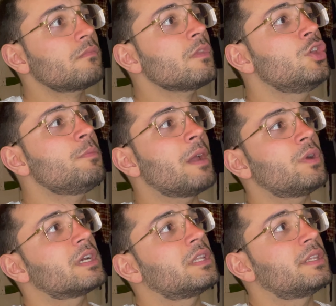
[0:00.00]
you might want
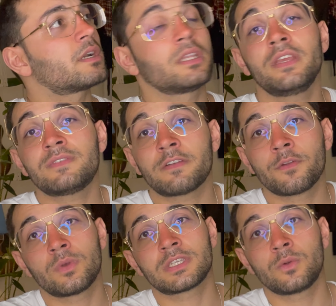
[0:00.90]
to clean their leaves every
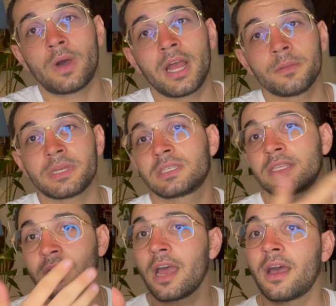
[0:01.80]
once in a while because that's
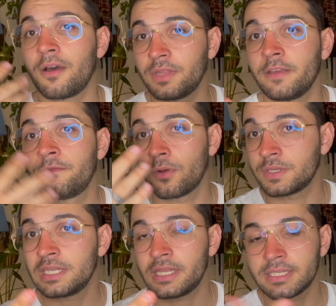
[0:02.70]
how they
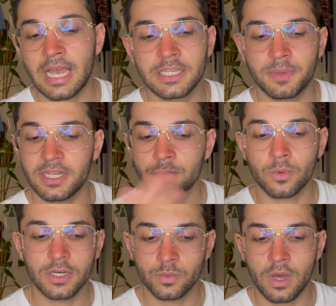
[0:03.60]
photosynthesize. But as far
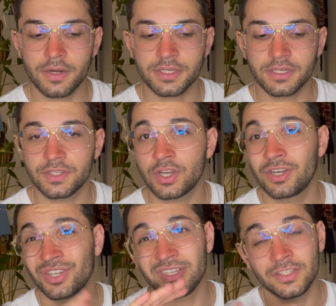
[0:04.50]
as water is
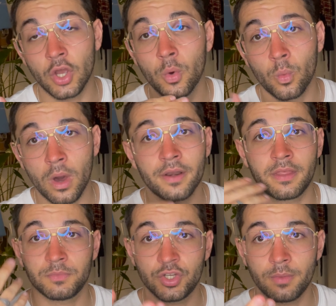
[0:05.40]
concerned, don't water
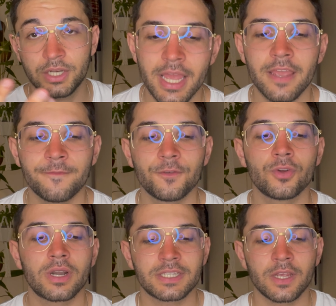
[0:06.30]
them too much. If you
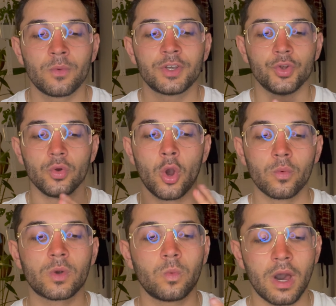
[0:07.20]
are someone who
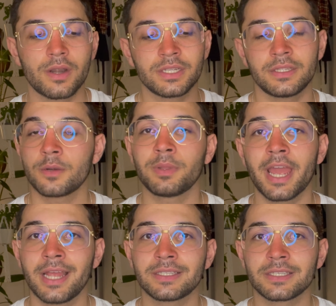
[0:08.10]
overwaters their
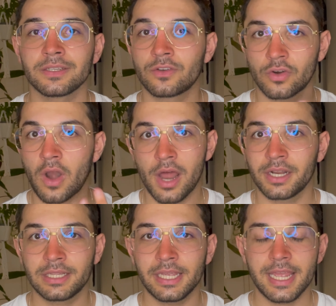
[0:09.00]
plants
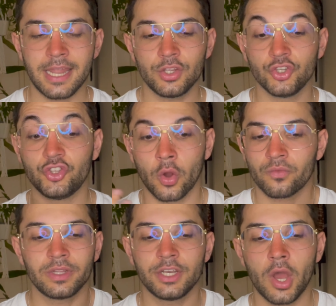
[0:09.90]
chronically and you don't really know